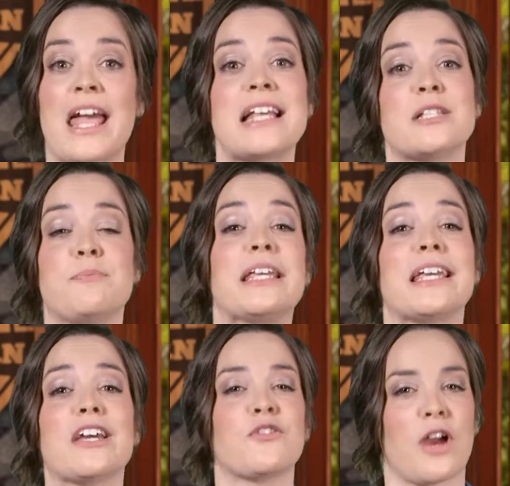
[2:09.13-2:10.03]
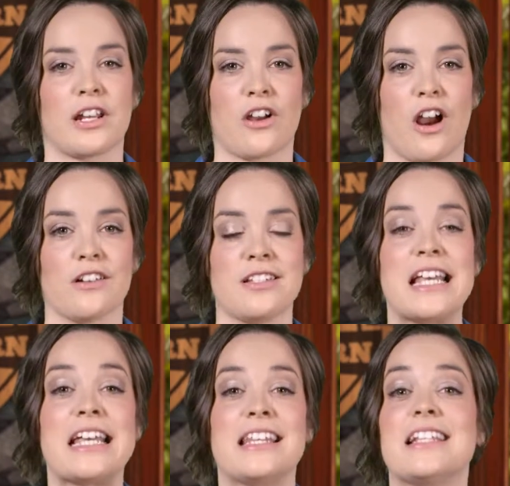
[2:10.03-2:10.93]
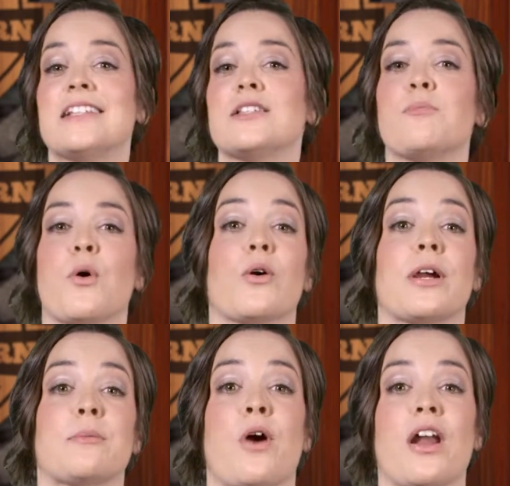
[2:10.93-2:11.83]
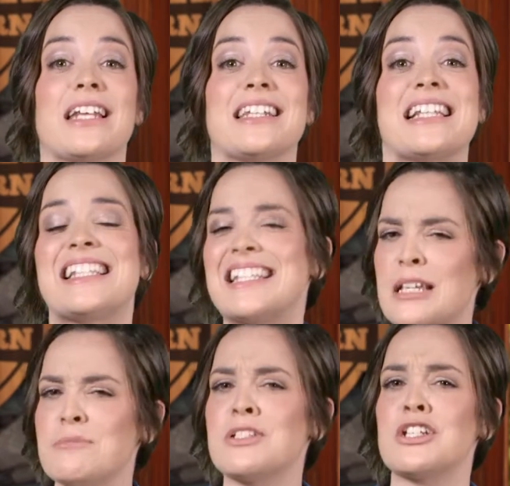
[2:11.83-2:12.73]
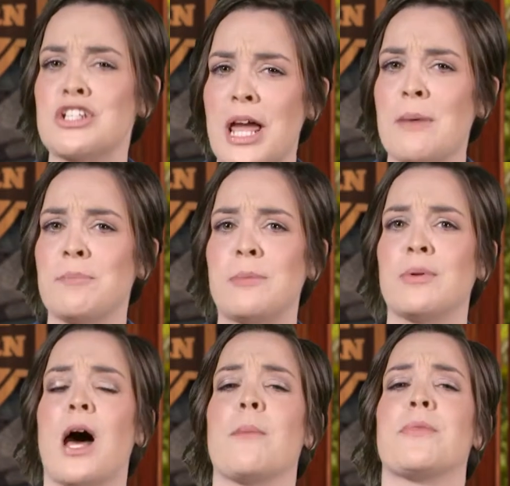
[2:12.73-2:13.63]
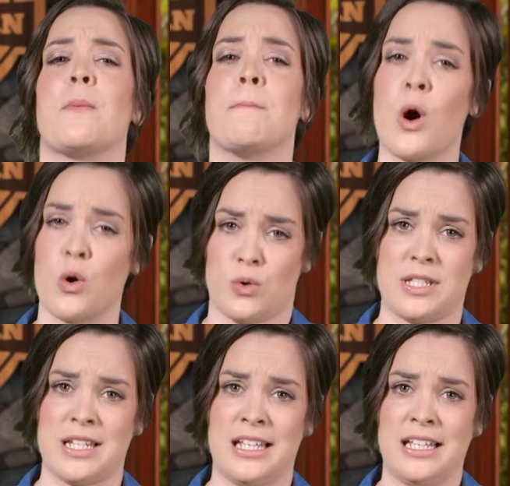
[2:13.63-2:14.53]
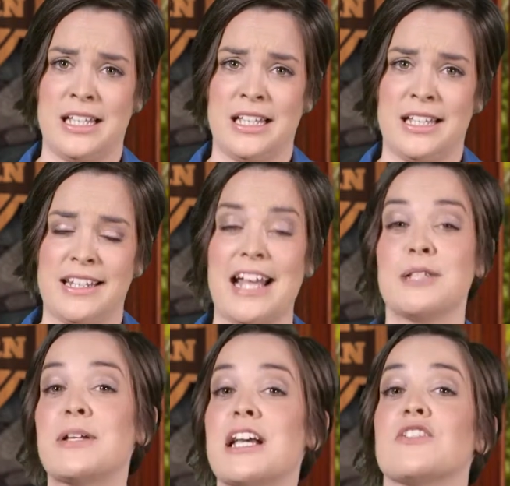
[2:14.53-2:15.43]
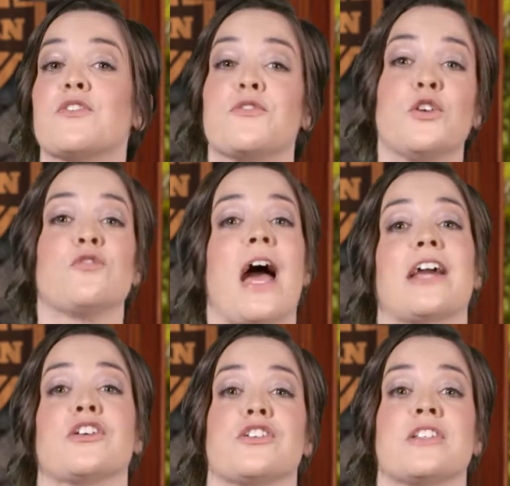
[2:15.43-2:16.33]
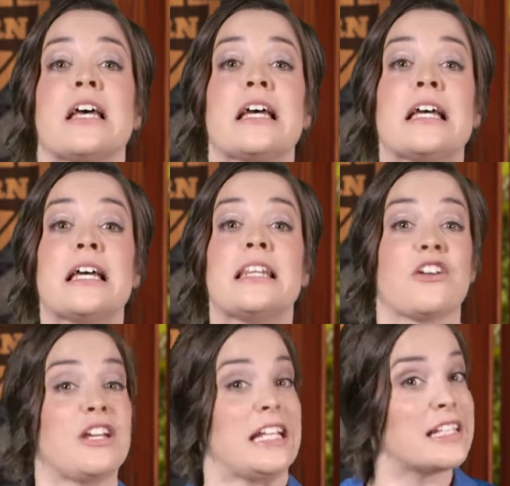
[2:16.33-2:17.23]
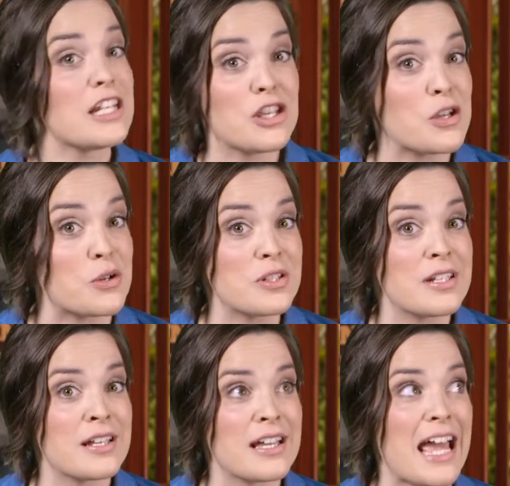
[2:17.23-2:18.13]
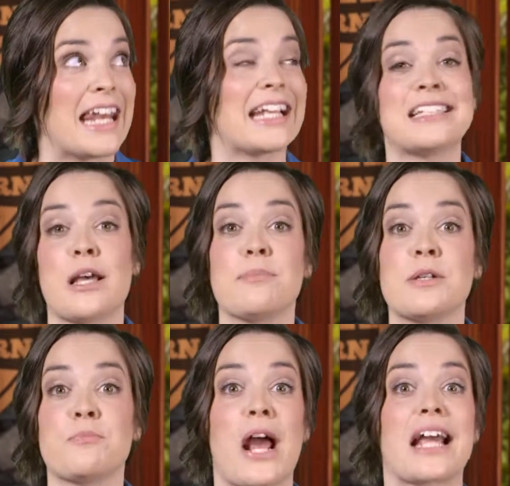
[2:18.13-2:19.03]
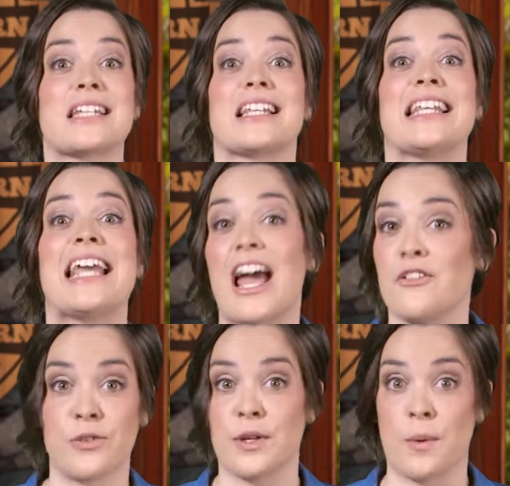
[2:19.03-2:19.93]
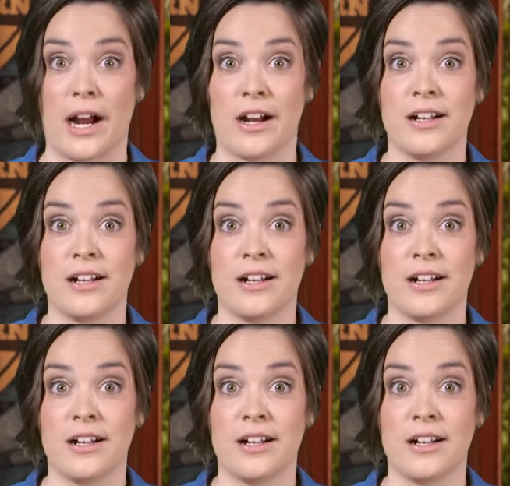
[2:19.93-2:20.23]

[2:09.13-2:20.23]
Speaking of credit cards, this is a borrowing product that seems to jam people up the most. That's because of a few factors. They're easy to use and accepted practically everywhere.